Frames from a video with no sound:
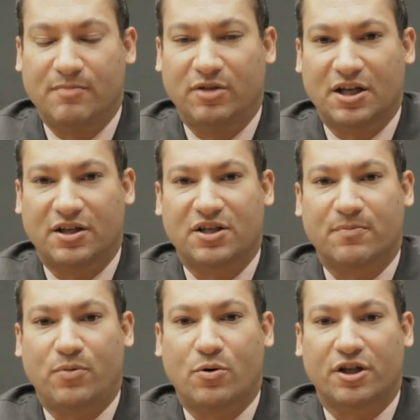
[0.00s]
because they
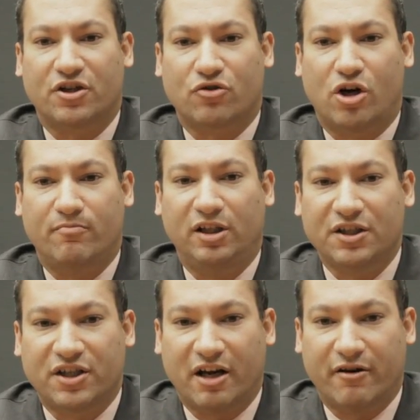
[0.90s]
support a strong
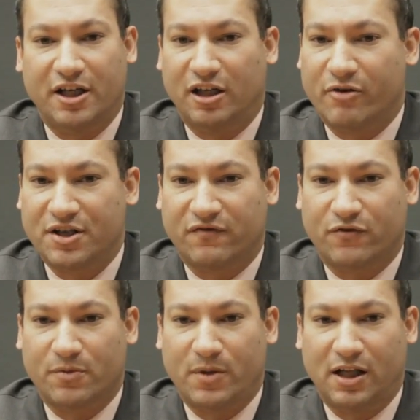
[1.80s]
military and an aggressive
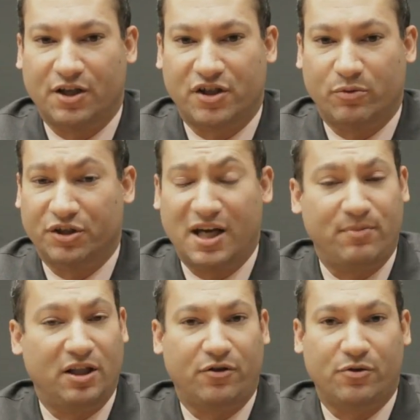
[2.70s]
foreign policy will
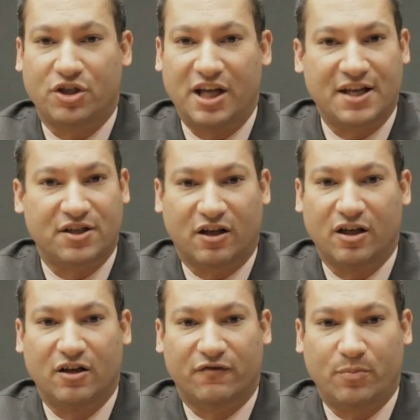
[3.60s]
not be enthusiastic
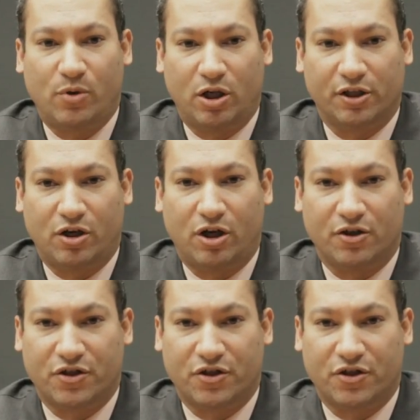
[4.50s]
for Paul at all.